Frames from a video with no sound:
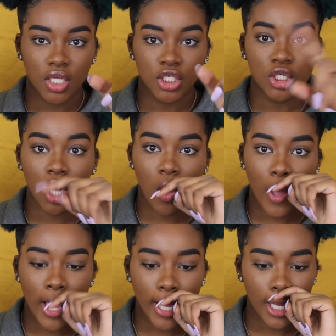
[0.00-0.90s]
You
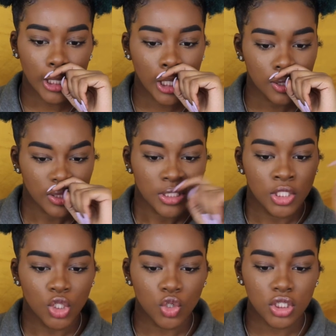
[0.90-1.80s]
know, and
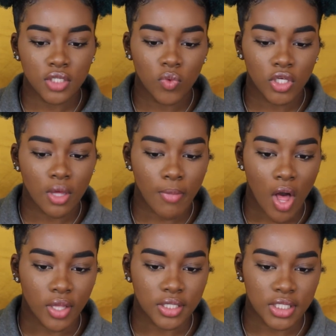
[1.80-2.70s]
usually when your
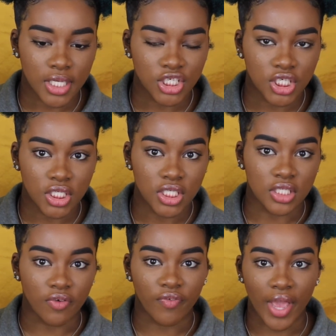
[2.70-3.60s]
boss says she
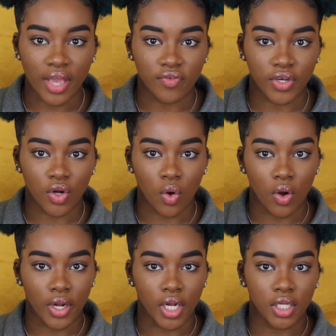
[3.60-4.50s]
needs a favor
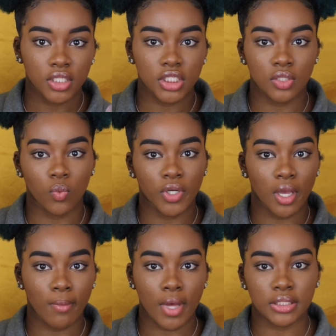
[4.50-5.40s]
or she, when
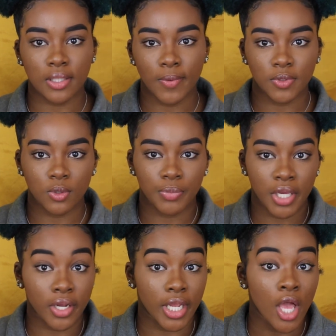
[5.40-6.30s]
your boss coming to you,
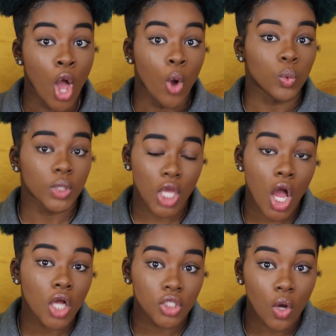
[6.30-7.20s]
period, we
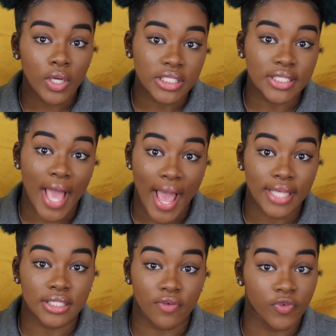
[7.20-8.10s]
all know it's to
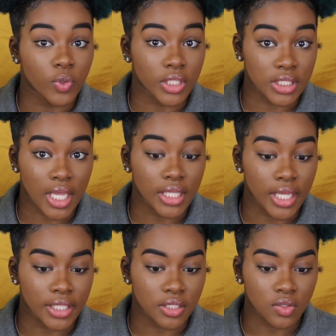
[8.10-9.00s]
ask if you could stay later.